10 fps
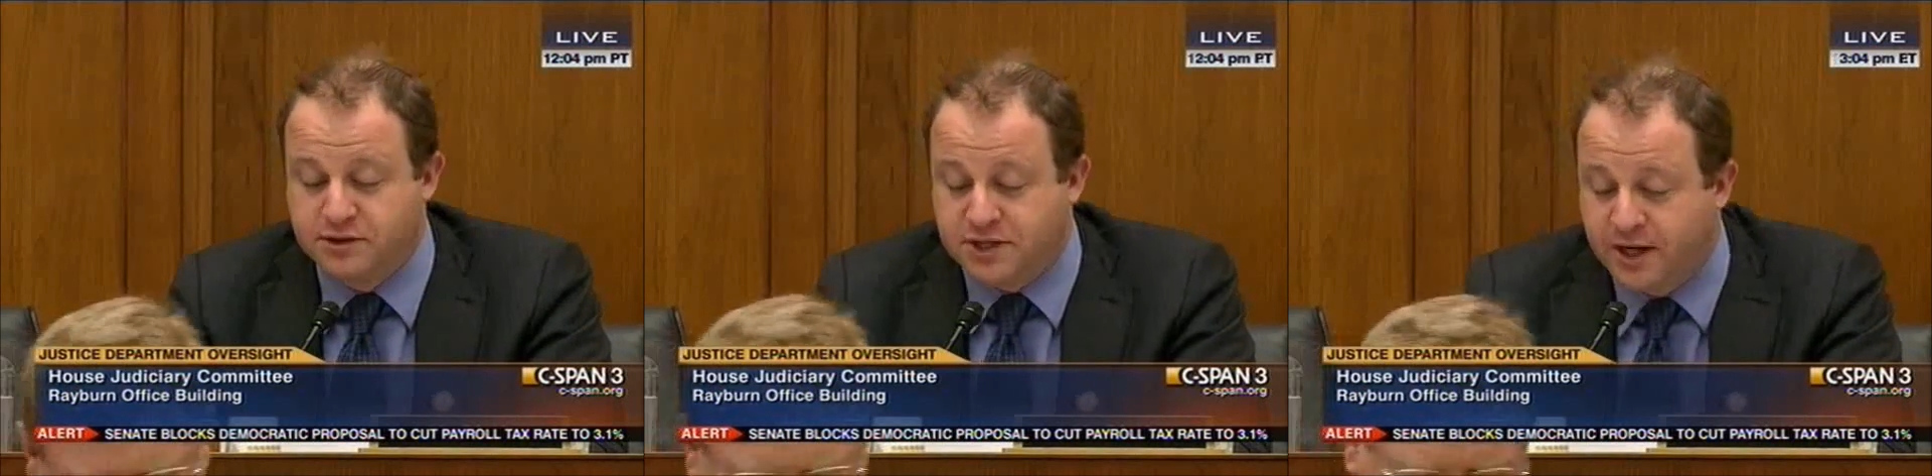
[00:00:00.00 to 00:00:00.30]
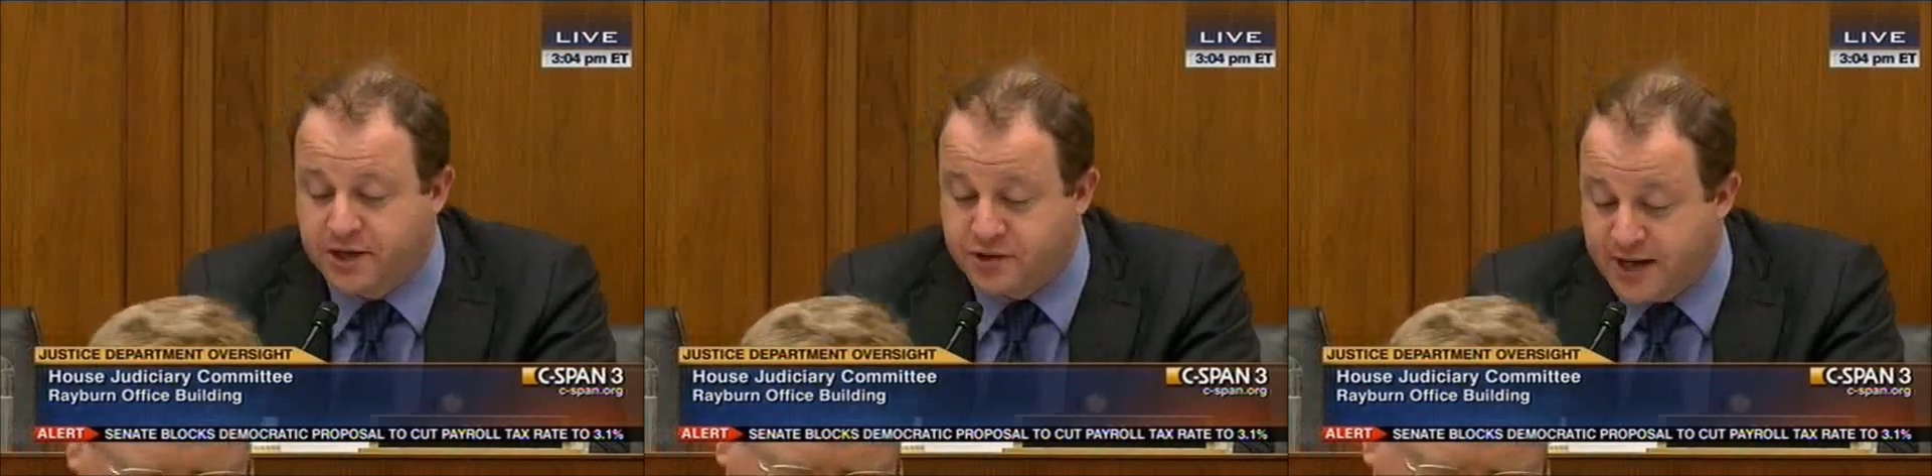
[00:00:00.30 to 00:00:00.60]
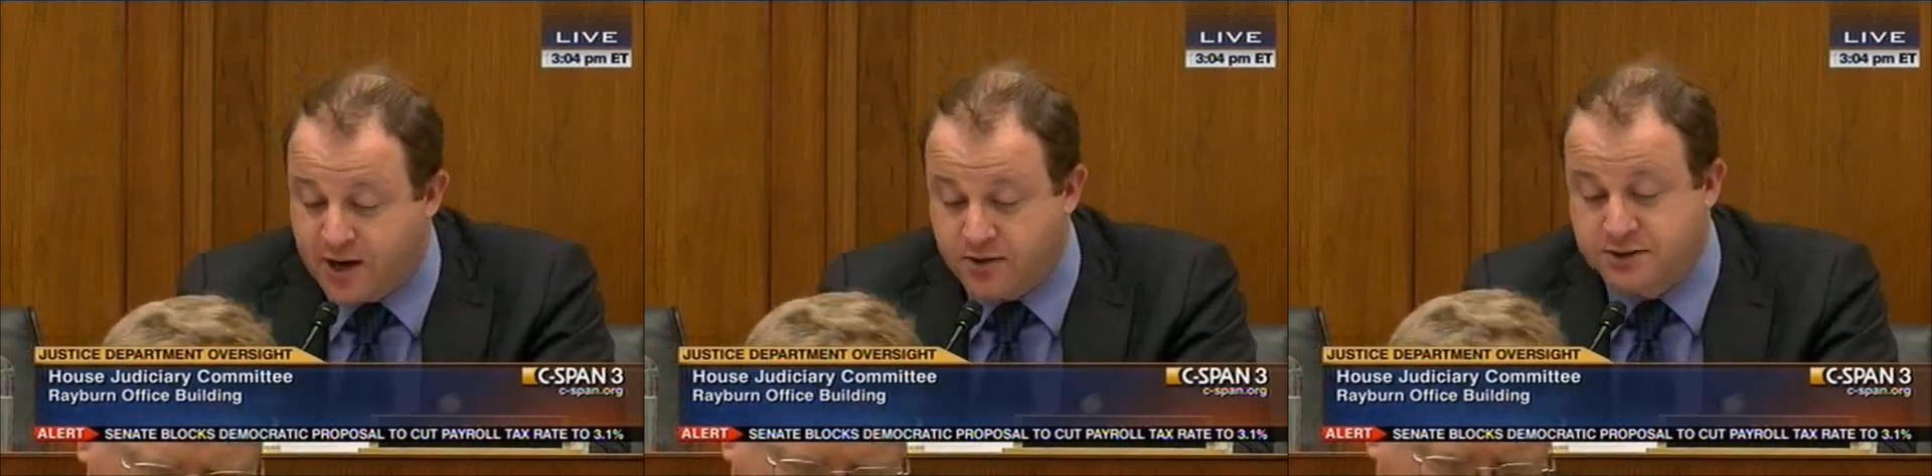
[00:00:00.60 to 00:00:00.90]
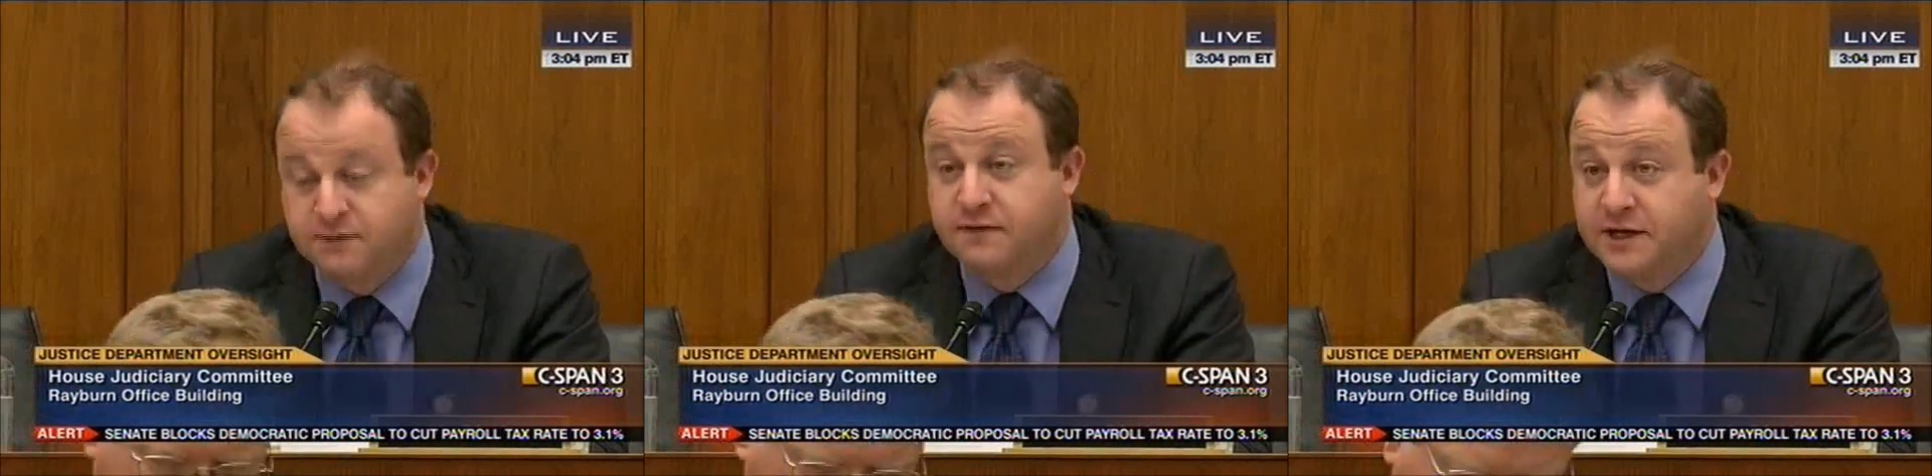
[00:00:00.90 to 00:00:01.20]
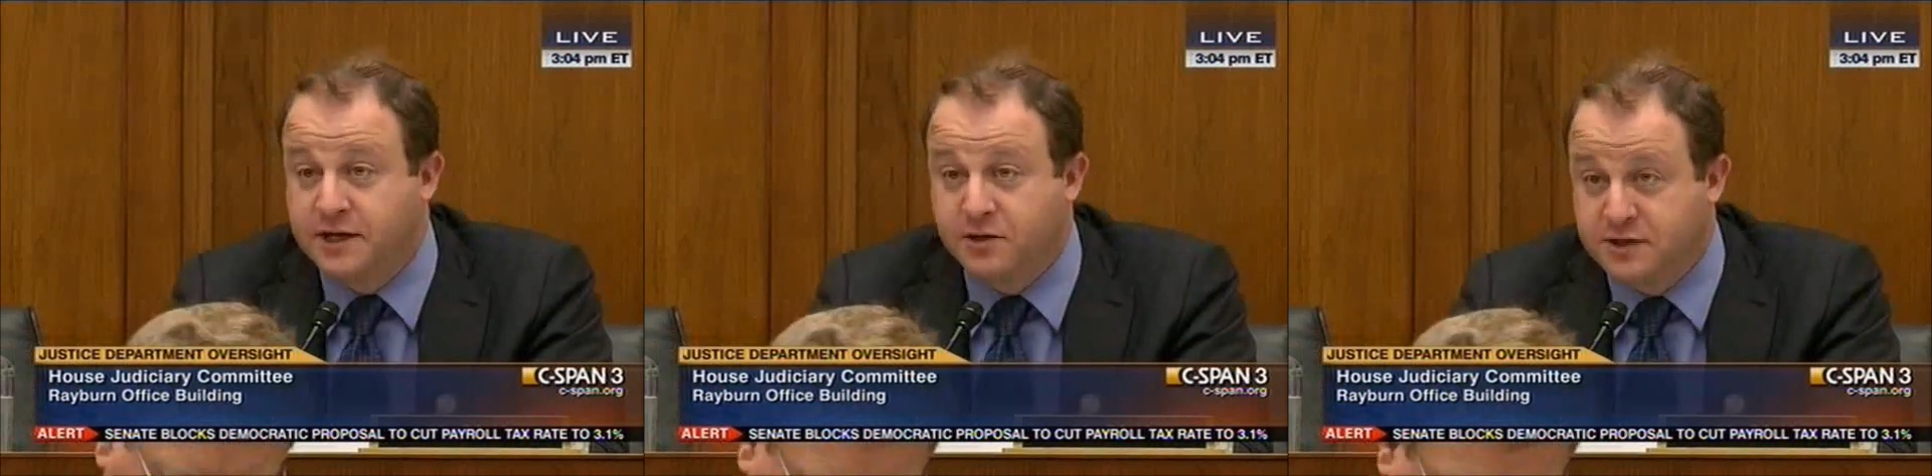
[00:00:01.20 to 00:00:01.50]
there's 100 hours of
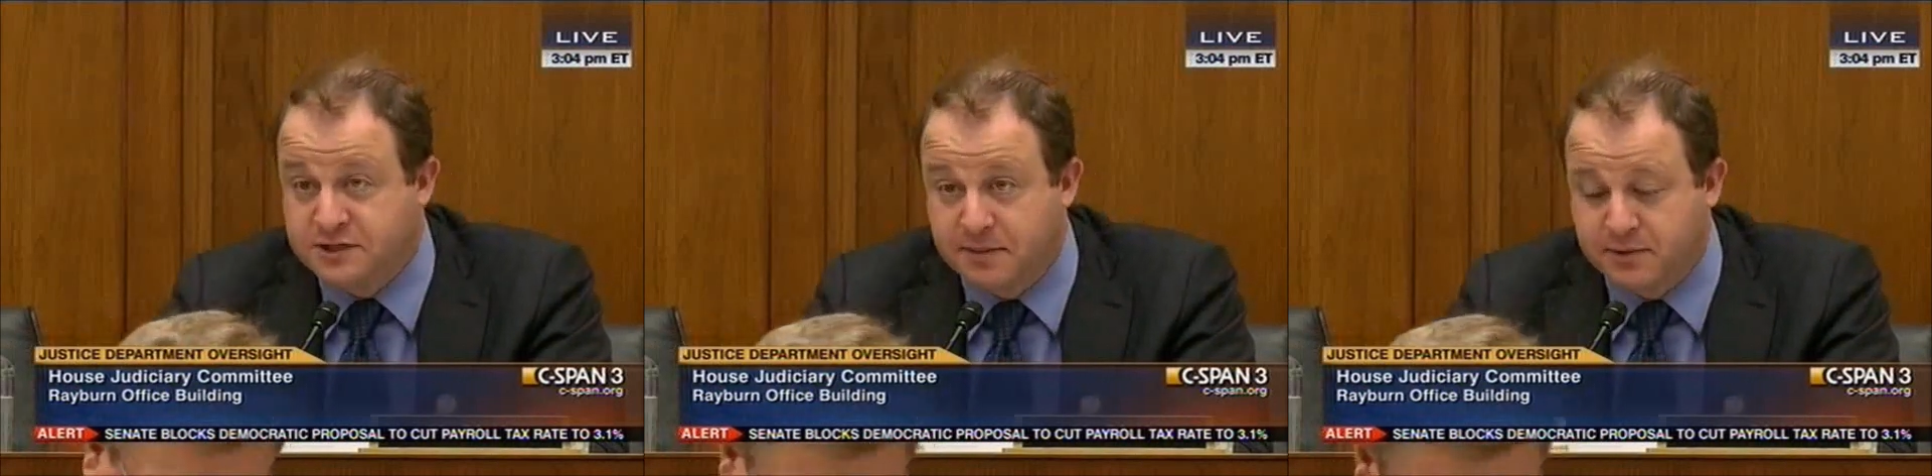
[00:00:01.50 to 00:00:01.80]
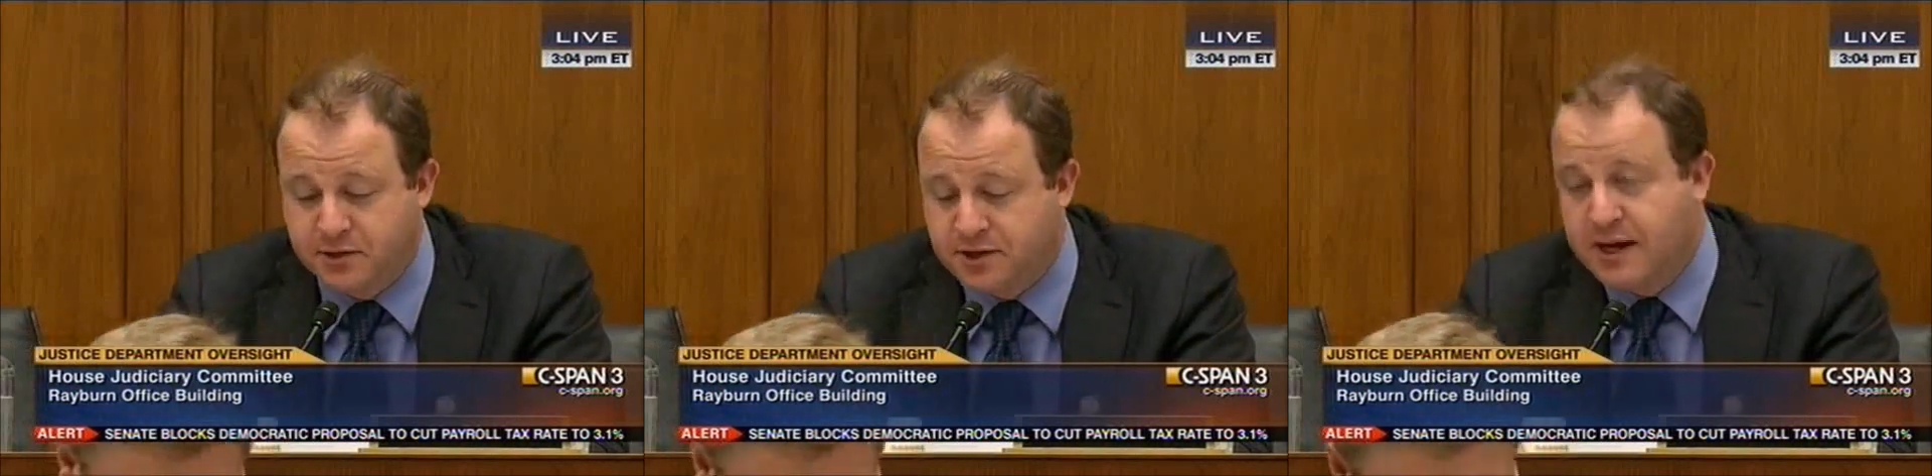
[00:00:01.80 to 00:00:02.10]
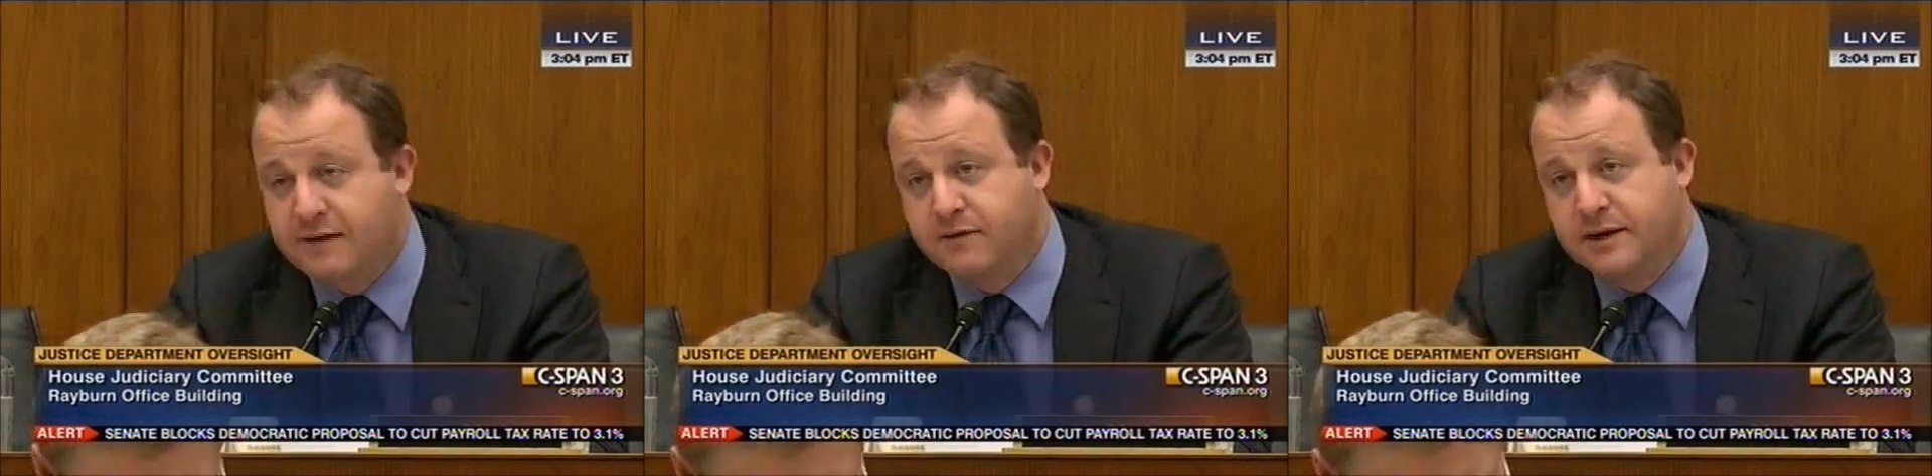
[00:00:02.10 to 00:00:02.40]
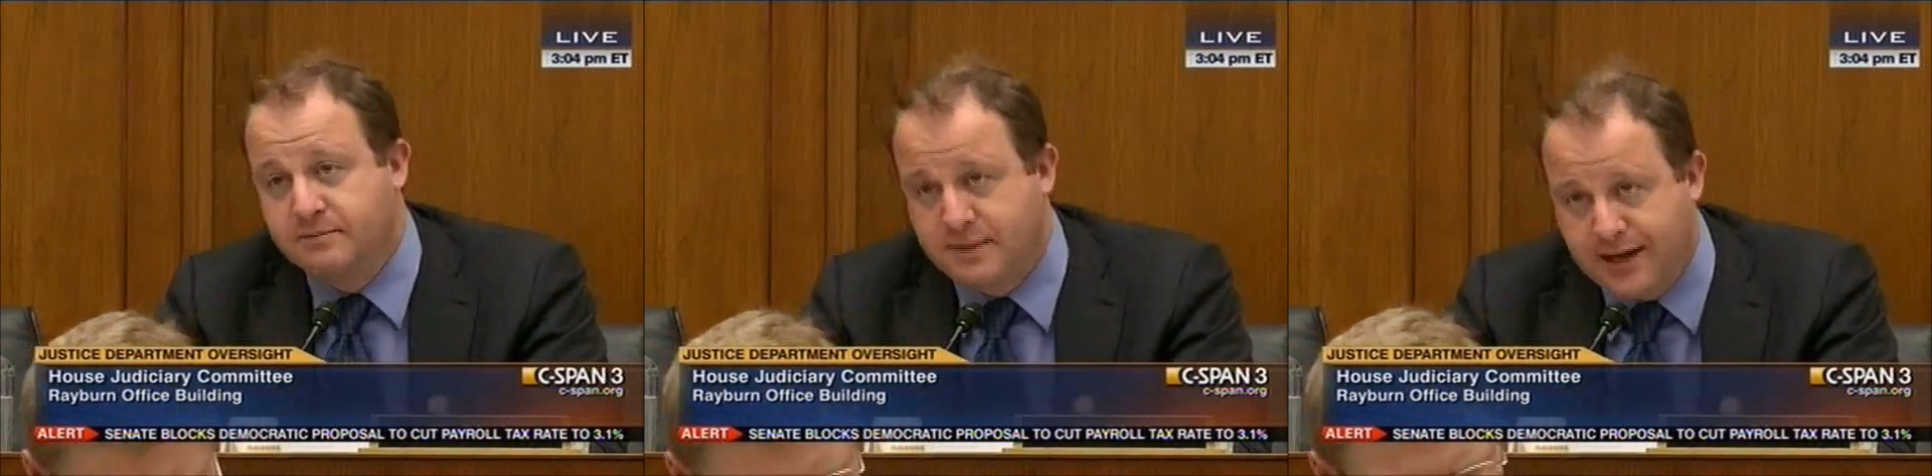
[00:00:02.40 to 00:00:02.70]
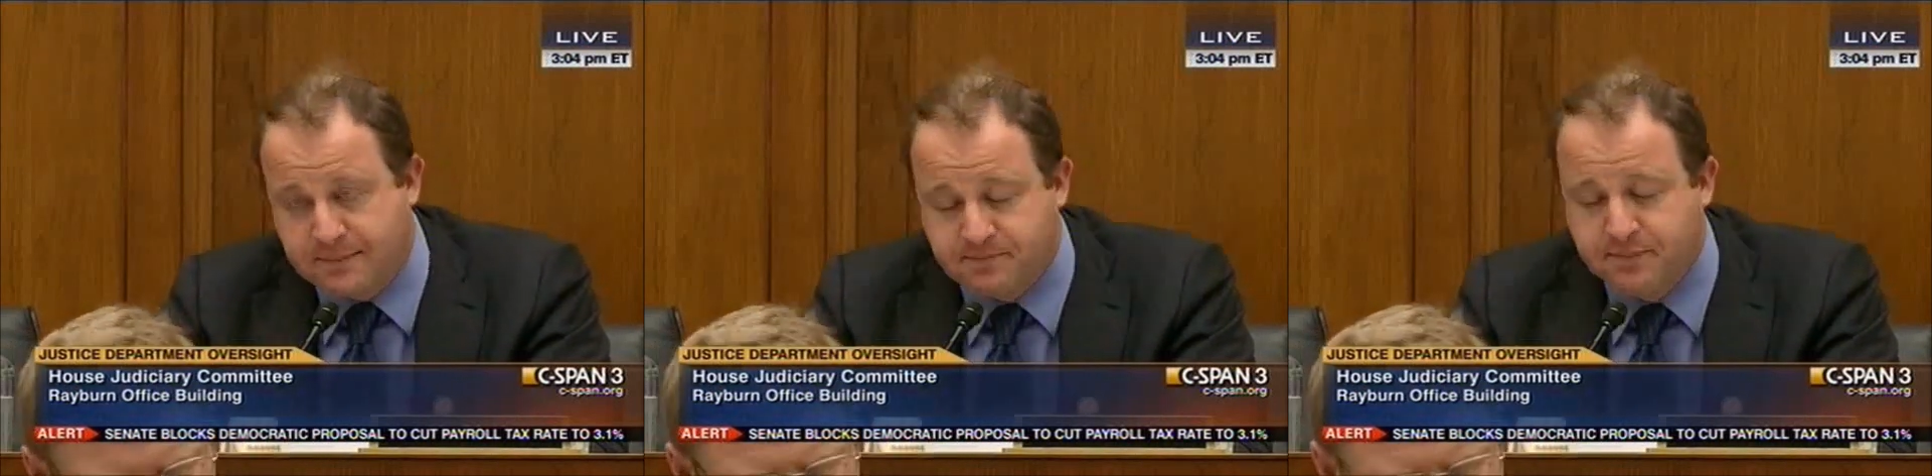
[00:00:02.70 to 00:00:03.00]
video that's uploaded every
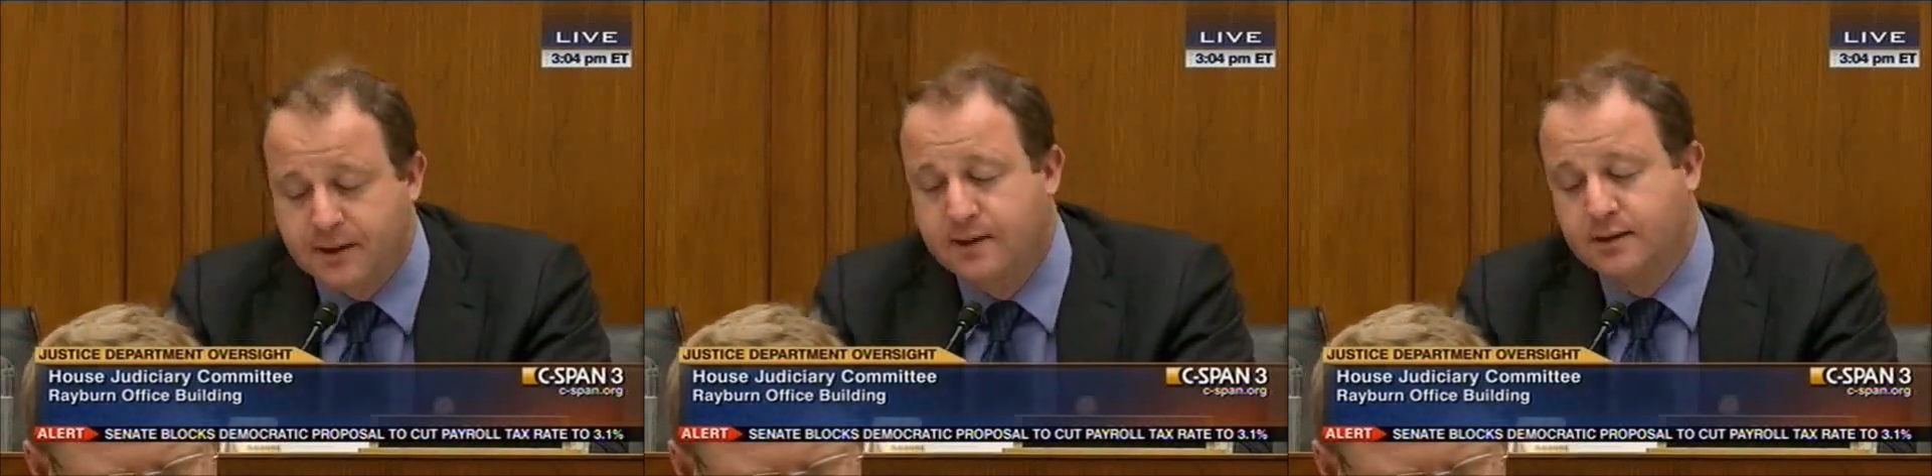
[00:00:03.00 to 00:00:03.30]
minute.